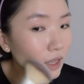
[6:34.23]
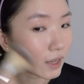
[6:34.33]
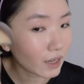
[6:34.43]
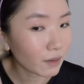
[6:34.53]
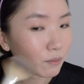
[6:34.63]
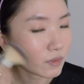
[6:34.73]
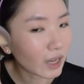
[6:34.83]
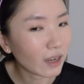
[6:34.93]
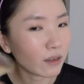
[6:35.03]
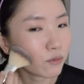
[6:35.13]
And
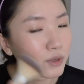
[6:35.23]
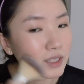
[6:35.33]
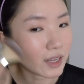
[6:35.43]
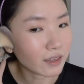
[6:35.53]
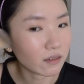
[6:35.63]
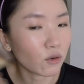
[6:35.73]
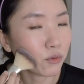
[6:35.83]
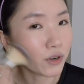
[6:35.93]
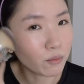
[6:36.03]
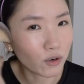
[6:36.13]
I always like
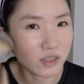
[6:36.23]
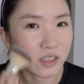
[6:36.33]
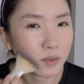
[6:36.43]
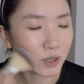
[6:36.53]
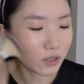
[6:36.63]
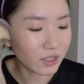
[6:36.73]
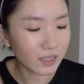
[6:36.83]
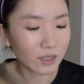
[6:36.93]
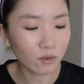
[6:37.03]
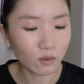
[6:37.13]
Korean bronzers because
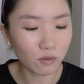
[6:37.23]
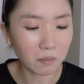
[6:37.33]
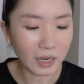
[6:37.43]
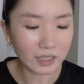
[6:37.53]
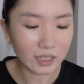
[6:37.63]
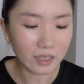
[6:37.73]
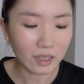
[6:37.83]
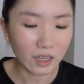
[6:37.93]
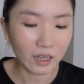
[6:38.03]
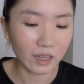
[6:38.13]
they don't look
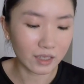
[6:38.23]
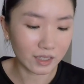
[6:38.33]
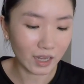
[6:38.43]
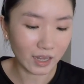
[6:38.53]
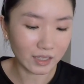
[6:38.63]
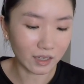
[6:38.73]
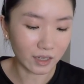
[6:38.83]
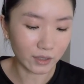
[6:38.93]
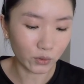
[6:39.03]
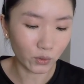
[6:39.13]
muddy, it doesn't
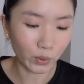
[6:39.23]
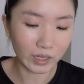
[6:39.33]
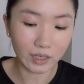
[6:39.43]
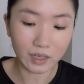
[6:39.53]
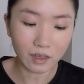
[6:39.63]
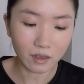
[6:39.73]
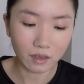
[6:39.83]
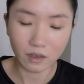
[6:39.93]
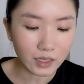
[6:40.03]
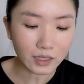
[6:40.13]
escalate too quickly.
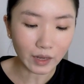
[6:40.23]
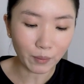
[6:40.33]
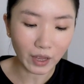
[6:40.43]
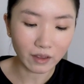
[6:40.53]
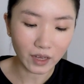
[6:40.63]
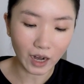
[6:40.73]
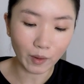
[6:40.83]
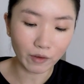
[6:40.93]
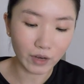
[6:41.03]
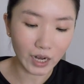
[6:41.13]
Since I panned that out,
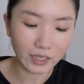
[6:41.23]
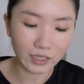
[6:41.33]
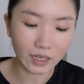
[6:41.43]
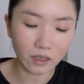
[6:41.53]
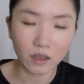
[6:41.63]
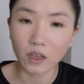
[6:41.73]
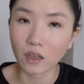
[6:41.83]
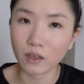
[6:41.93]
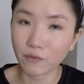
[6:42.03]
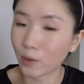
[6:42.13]
I realized that
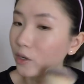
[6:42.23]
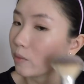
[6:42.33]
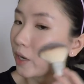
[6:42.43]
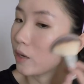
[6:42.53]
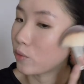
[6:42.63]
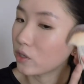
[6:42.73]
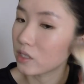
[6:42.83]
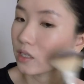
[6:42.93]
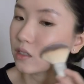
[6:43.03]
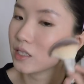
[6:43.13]
if I want to buy a
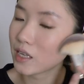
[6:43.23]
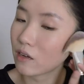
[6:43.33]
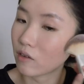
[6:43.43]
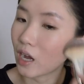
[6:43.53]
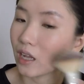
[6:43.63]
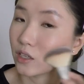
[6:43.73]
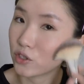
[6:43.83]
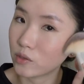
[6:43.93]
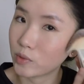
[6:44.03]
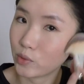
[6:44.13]
bronzer, this kind of color
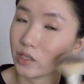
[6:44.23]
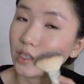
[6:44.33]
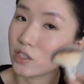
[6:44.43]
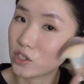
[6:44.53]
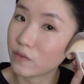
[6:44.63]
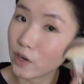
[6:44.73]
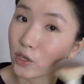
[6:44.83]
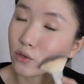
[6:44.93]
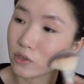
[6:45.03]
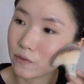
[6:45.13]
strips one is just very
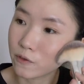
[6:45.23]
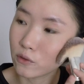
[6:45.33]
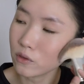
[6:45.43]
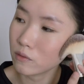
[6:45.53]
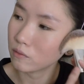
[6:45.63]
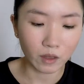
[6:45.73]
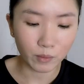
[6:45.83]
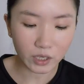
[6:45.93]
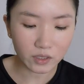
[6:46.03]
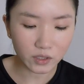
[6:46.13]
useful,
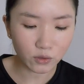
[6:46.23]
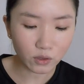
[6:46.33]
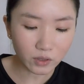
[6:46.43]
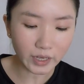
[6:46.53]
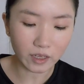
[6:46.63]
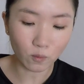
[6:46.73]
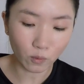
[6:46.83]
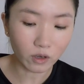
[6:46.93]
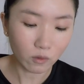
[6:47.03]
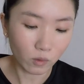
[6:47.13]
because you know that it
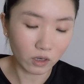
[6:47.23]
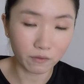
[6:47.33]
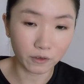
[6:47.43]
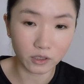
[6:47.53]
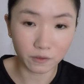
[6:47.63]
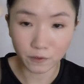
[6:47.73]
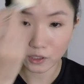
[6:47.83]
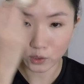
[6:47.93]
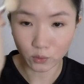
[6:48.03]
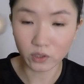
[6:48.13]
will work for
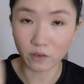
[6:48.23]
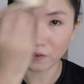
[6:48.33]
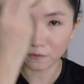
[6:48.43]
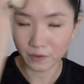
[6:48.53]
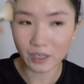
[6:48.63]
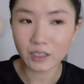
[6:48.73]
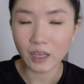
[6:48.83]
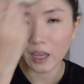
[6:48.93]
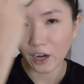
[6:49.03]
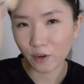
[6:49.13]
different zones of your face.
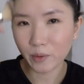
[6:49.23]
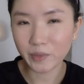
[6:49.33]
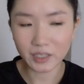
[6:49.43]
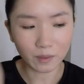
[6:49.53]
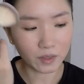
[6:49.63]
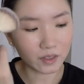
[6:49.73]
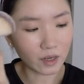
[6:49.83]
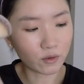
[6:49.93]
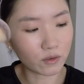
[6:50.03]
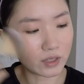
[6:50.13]
I remember sometimes
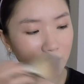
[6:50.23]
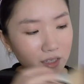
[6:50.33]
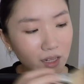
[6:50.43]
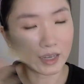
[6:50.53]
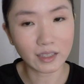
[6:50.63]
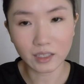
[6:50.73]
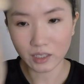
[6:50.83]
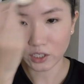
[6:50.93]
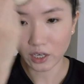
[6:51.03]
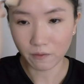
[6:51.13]
I will use like the
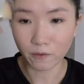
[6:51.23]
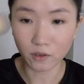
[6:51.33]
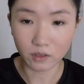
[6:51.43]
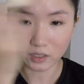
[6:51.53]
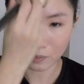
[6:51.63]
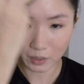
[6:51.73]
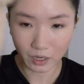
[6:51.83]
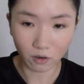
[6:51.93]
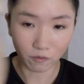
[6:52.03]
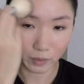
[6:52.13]
lightest shade for this
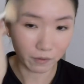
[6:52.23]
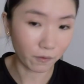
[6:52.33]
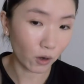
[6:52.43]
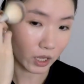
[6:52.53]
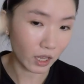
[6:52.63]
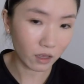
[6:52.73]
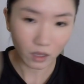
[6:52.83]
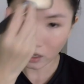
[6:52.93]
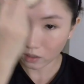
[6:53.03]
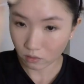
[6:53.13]
part of my forehead.
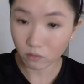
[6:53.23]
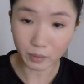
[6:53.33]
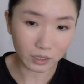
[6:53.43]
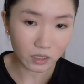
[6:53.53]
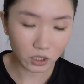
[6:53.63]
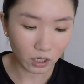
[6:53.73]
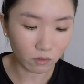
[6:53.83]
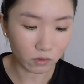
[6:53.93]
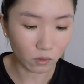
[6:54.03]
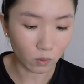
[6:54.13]
Oh, but this shade
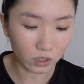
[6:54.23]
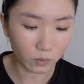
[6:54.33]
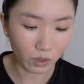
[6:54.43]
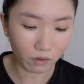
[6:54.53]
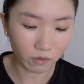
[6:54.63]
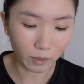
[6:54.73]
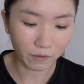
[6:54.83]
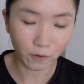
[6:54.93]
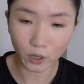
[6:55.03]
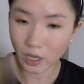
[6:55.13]
also works well for my
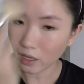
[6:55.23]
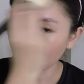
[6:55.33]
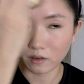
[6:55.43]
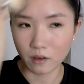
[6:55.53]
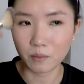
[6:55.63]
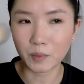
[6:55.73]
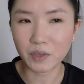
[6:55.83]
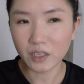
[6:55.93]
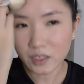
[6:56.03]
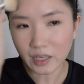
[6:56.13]
forehead. But
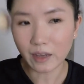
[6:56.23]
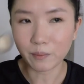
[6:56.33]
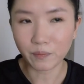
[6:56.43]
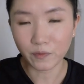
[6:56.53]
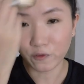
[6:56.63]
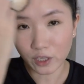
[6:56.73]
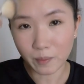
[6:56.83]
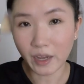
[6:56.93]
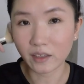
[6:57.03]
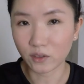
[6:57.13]
because I fully
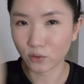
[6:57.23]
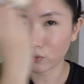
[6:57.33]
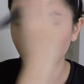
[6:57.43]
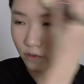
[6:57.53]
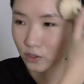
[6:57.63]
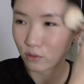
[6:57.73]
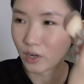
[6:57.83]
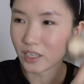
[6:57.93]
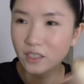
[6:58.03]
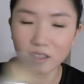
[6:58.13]
panned the Too Cool for
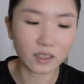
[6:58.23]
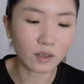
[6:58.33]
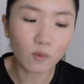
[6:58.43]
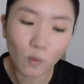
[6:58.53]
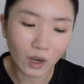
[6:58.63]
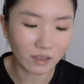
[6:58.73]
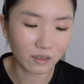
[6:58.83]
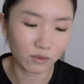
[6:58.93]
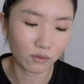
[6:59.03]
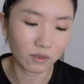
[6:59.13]
School, I just didn't
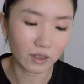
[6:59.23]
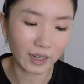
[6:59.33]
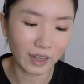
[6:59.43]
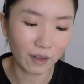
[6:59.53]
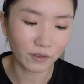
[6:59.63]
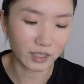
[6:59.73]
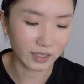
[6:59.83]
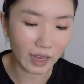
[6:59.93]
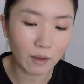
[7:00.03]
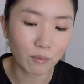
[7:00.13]
want to like have the
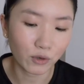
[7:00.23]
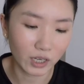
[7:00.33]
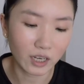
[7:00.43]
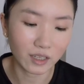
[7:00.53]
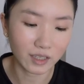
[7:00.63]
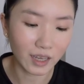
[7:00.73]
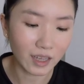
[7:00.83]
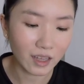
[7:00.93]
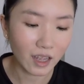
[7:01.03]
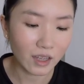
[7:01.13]
same product again.